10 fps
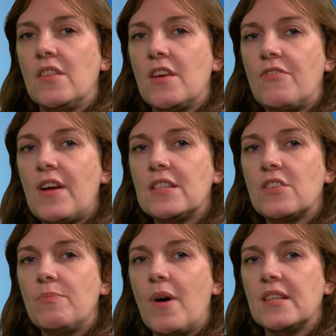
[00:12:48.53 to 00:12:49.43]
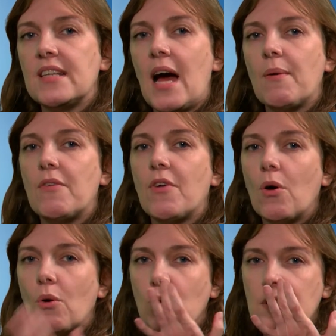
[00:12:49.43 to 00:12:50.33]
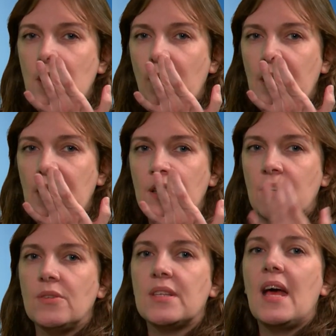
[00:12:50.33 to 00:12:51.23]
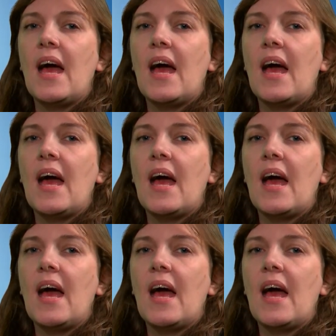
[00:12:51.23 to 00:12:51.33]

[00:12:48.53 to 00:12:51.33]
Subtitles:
The offence of murder, however, also includes